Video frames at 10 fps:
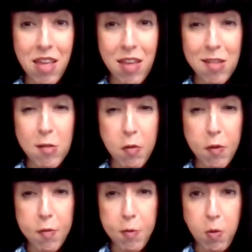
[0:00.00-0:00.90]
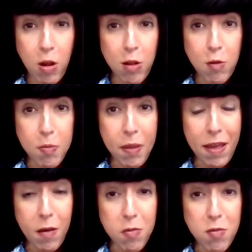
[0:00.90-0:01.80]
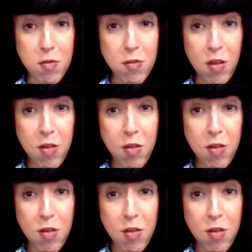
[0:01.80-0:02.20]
is over 400 pounds.